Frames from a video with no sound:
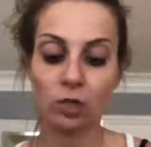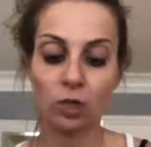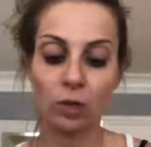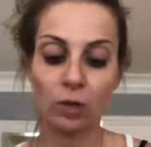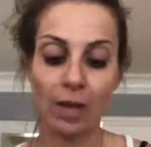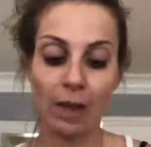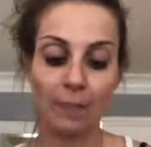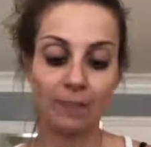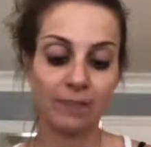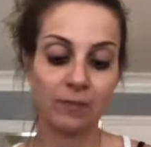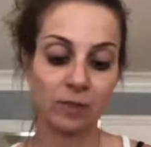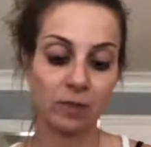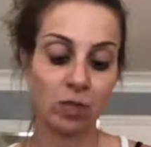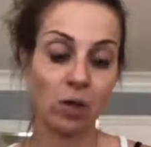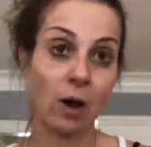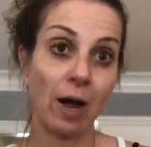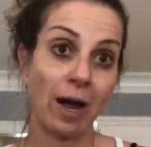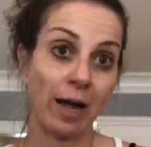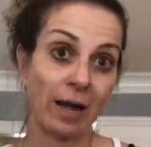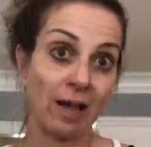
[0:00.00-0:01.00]
So yeah,
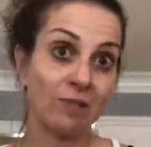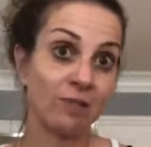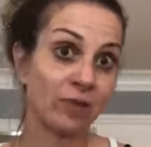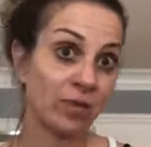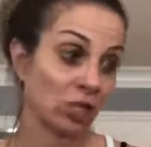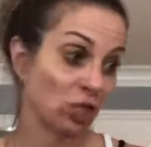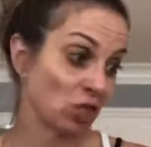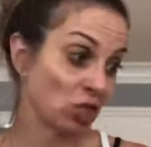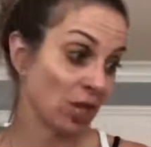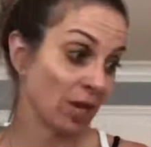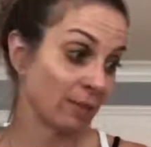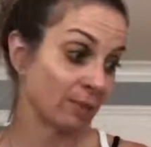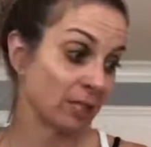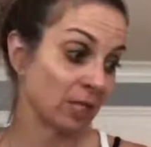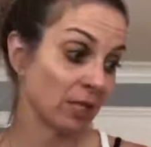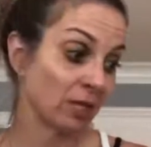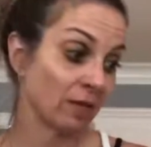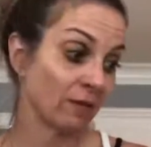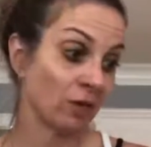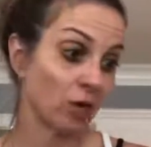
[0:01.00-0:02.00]
so I have peach
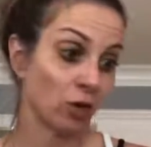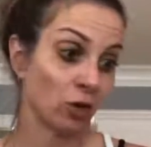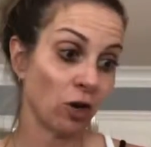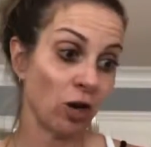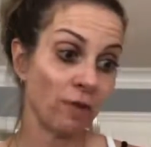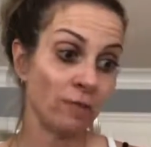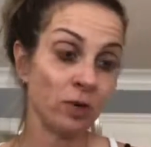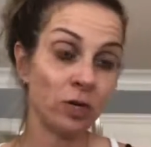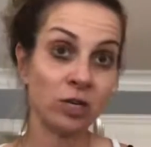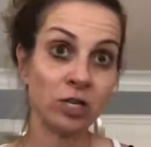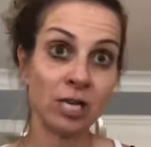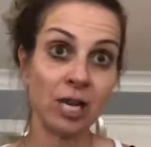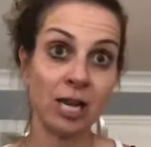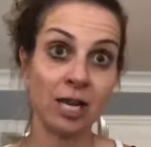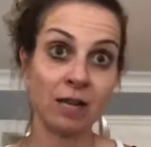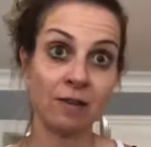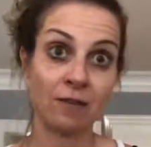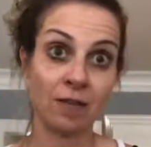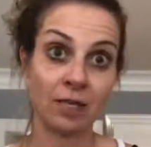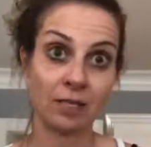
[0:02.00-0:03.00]
schnapps here. I've got Grand
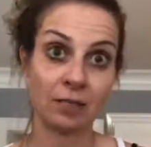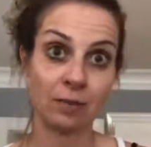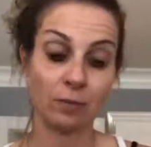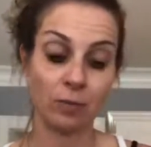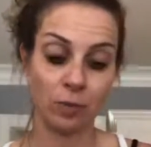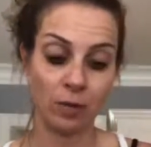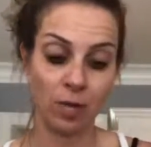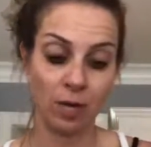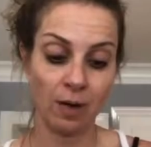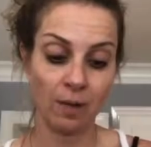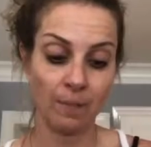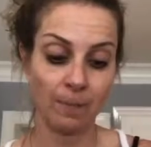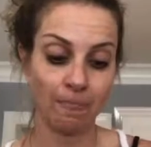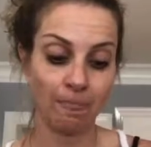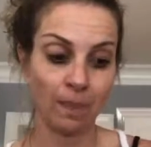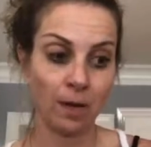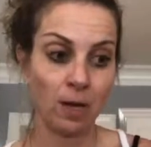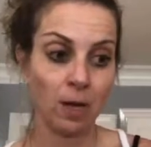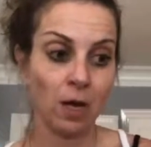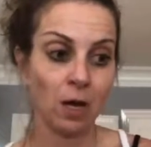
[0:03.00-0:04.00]
Marnier. I've got some,
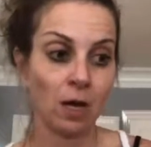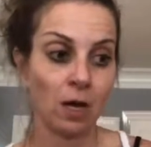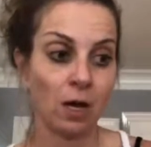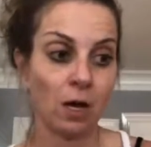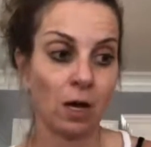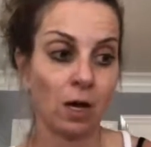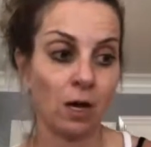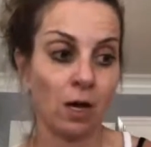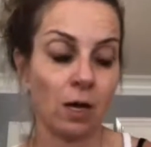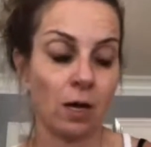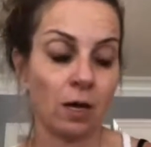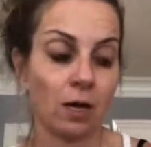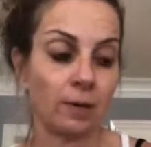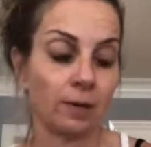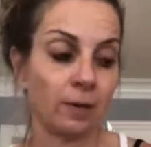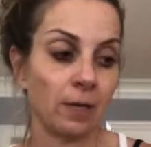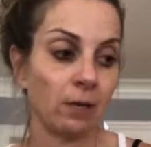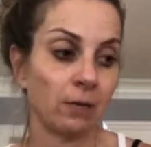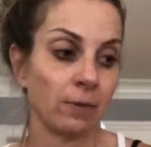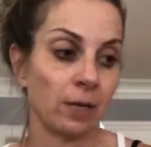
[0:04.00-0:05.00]

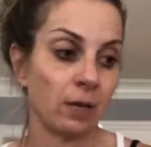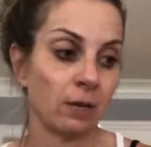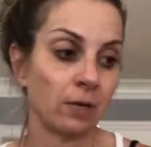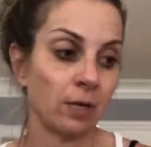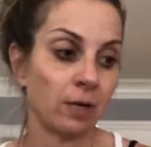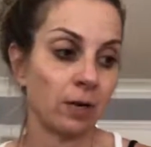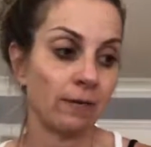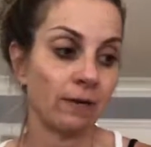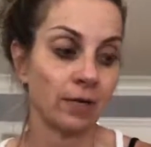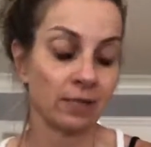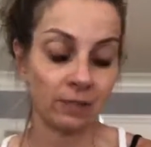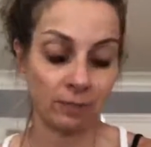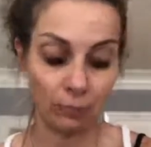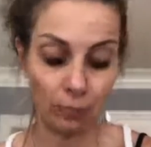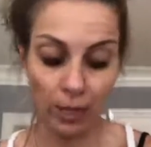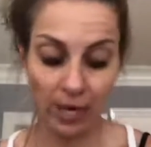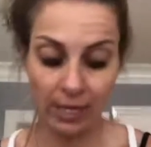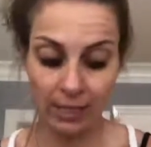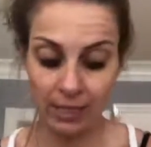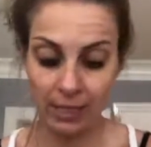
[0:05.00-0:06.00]
help me out here. I've got some
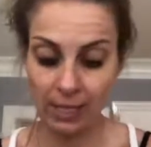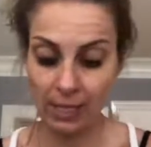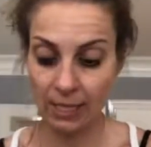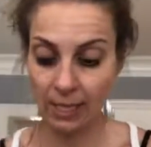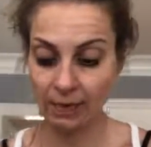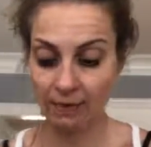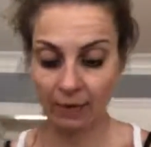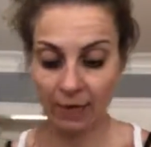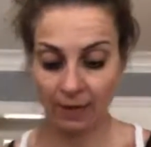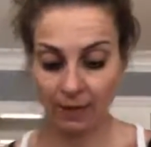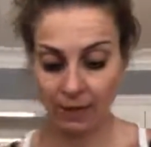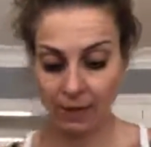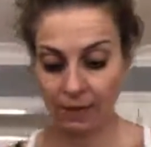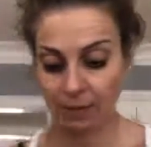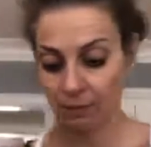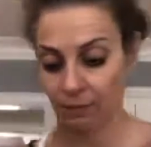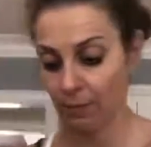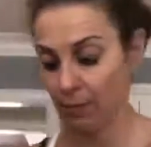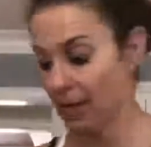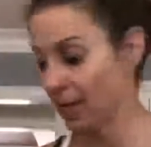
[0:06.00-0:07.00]
brandy, and I've got
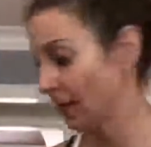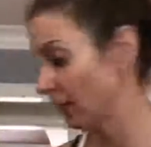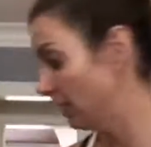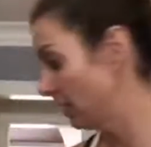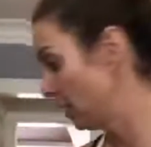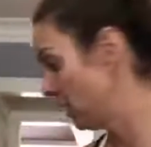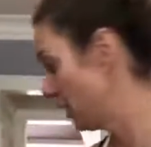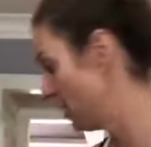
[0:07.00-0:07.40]
this bottle